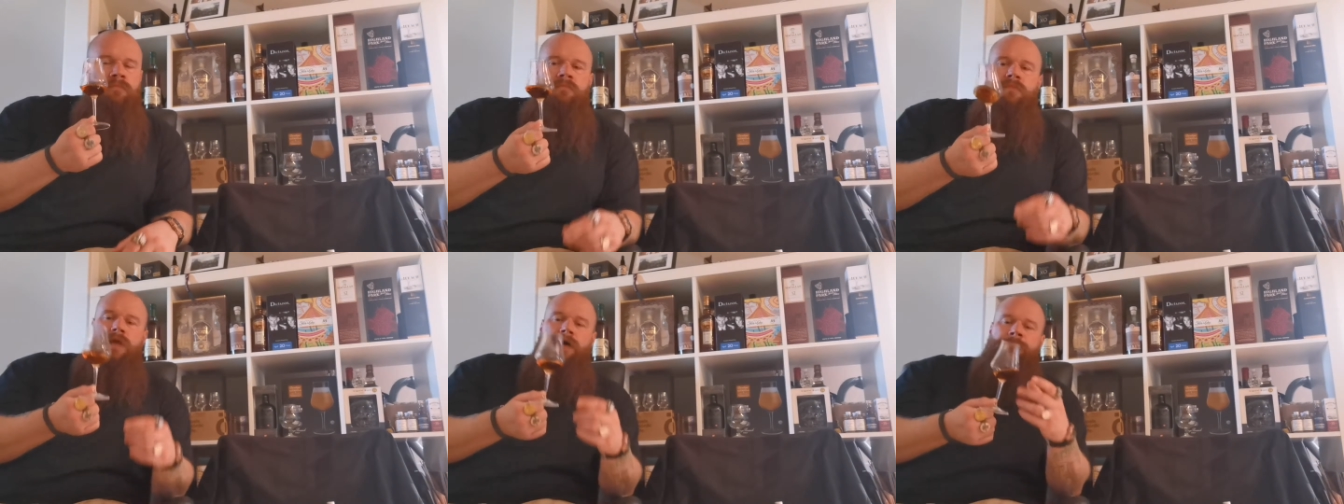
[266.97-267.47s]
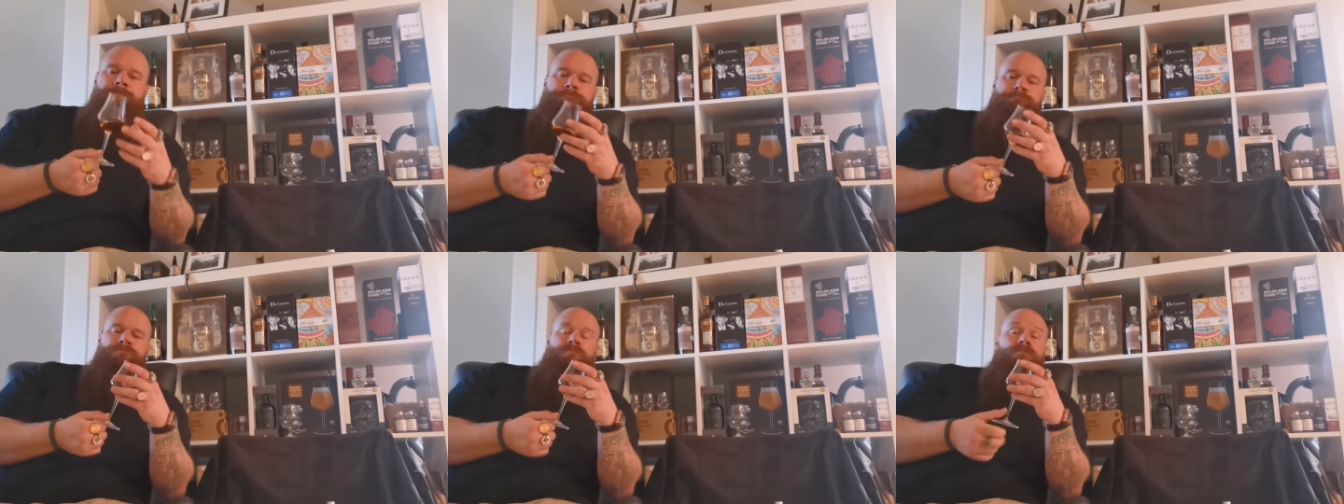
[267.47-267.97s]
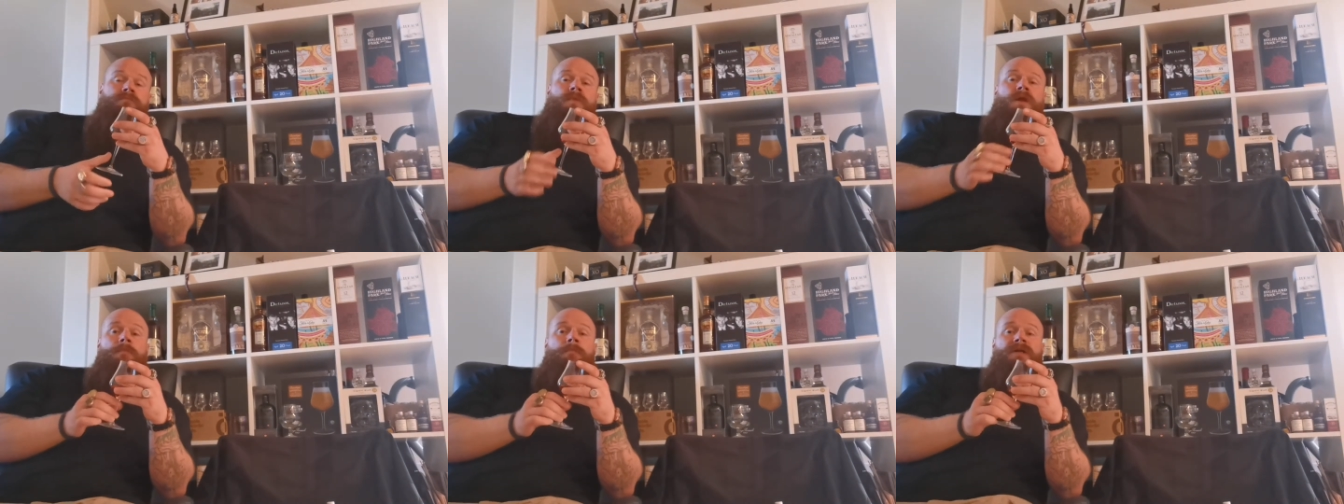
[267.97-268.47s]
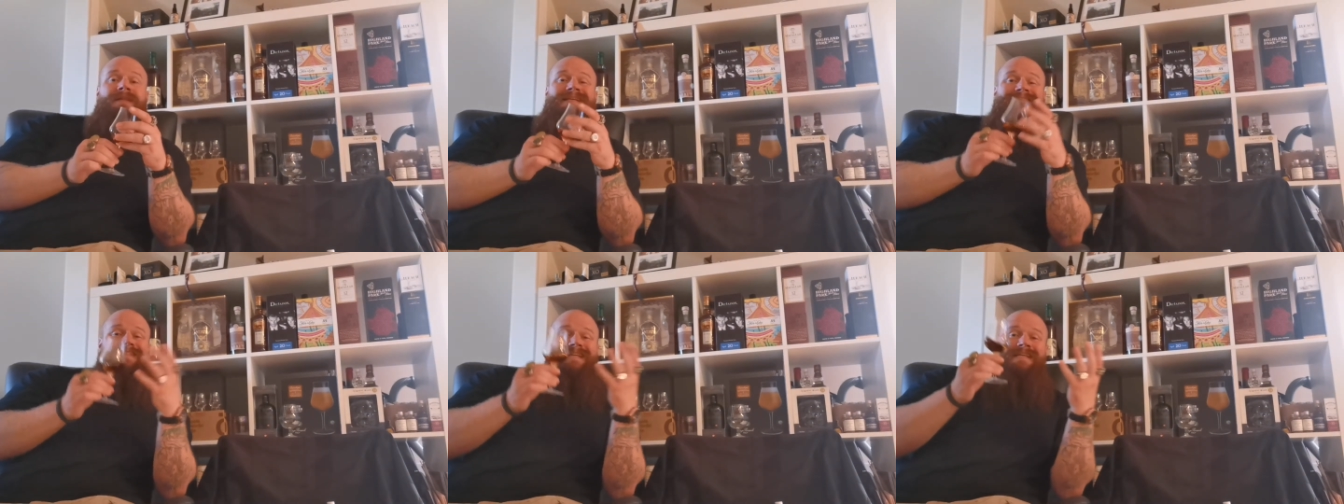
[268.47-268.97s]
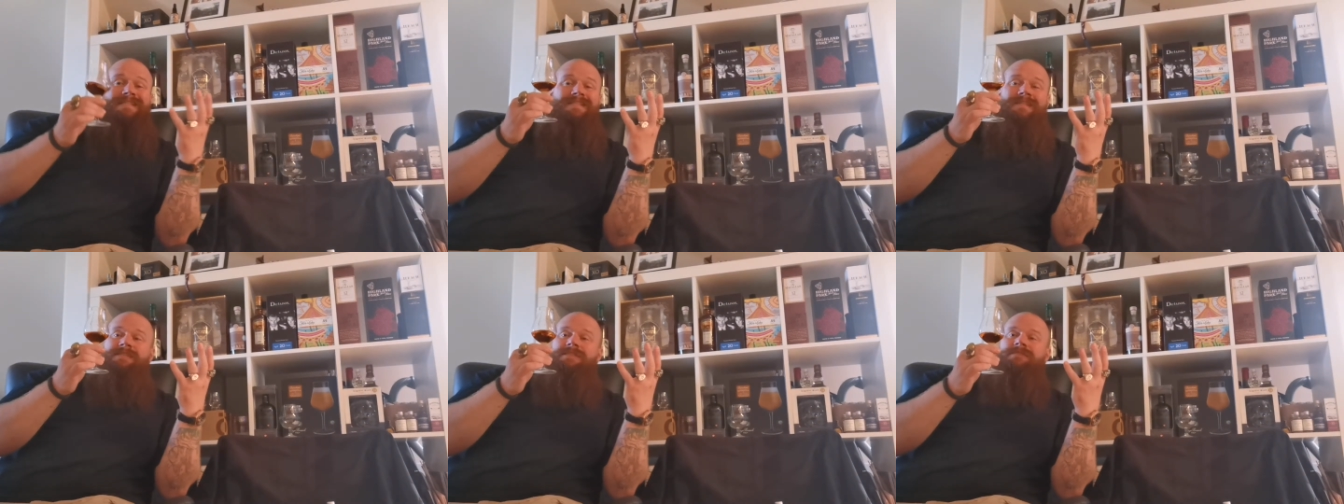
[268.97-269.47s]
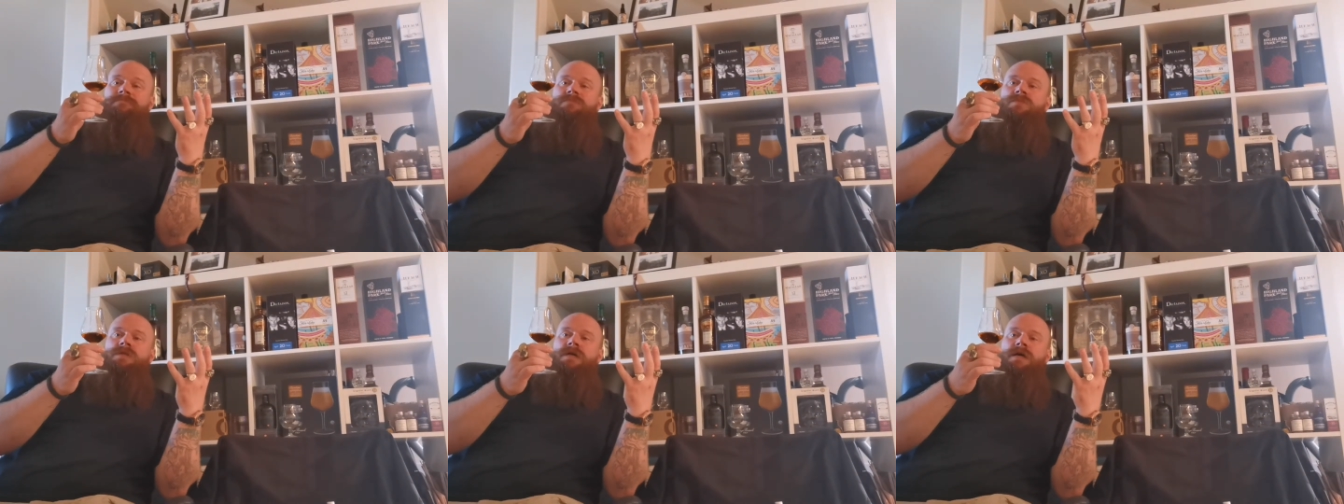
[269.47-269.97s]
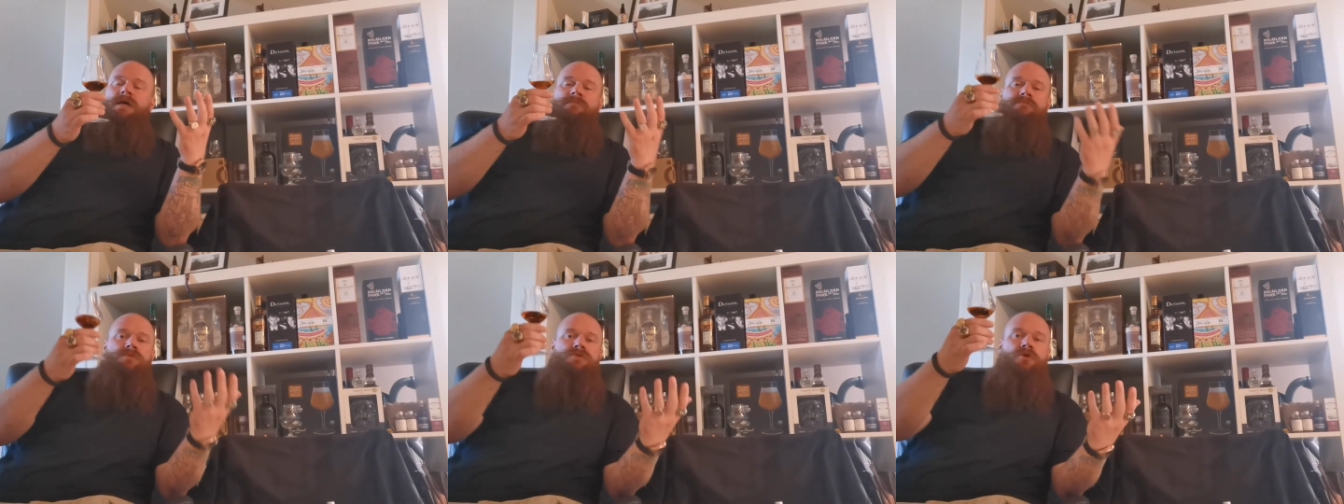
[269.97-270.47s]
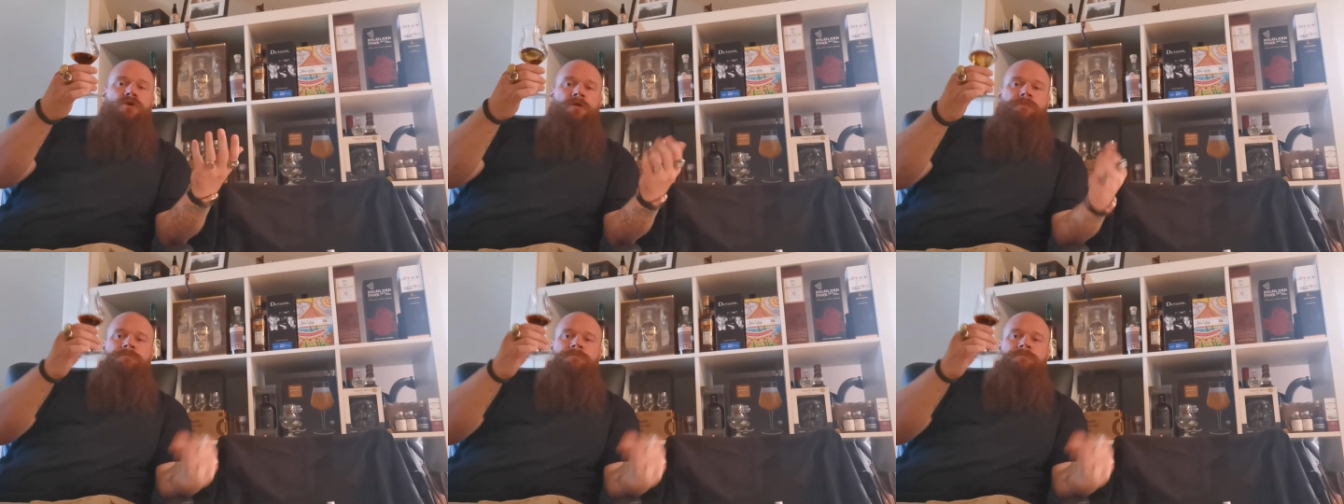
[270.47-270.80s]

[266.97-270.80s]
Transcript: Yeah. But let's taste this. Let's do it.